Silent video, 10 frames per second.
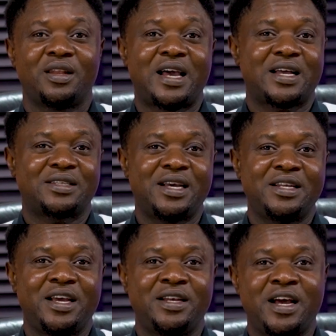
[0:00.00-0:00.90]
Like I
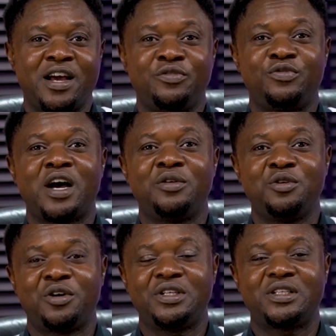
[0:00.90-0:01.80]
said earlier, if you are
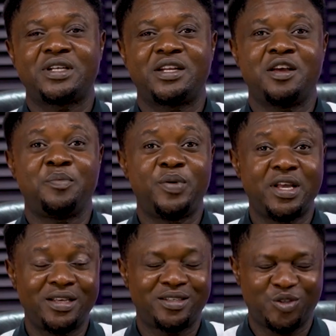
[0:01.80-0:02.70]
new on this channel,
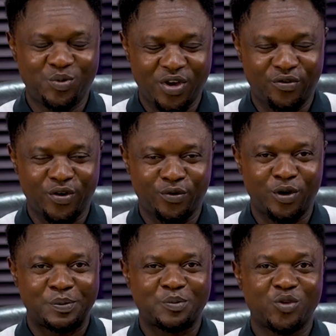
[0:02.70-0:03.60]
please do me a
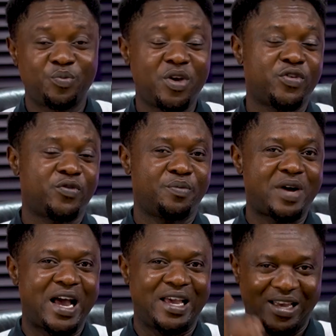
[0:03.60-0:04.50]
favor. Do me a favor
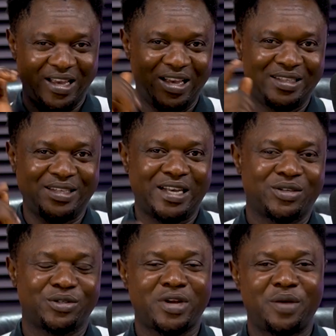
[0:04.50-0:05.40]
by hitting that
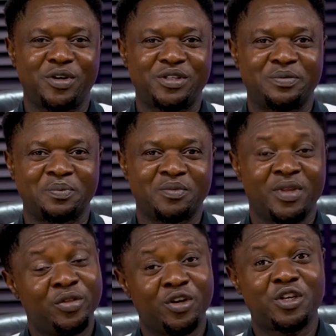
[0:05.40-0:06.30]
subscribe button.
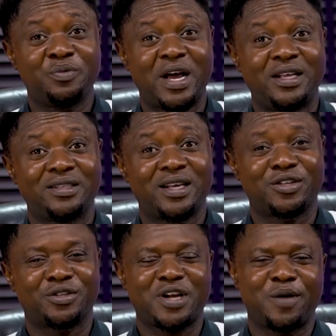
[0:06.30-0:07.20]
Not only by hitting
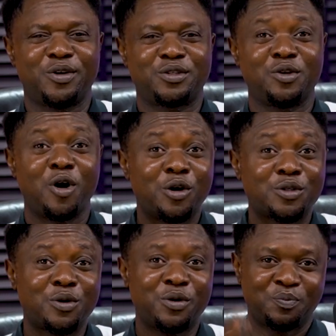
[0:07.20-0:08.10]
that subscribe button,
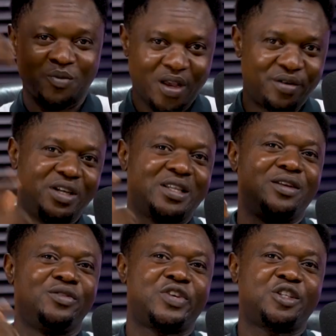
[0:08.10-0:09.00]
also ring
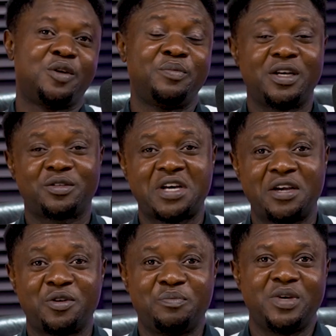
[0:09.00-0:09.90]
that notification bell so that
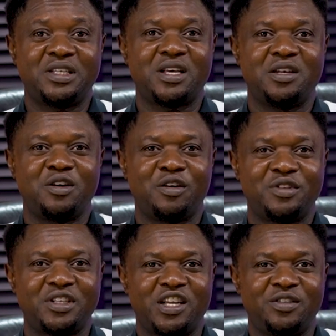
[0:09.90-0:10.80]
you don't miss any of
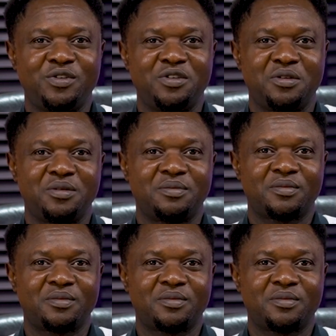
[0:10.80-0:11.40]
the next video.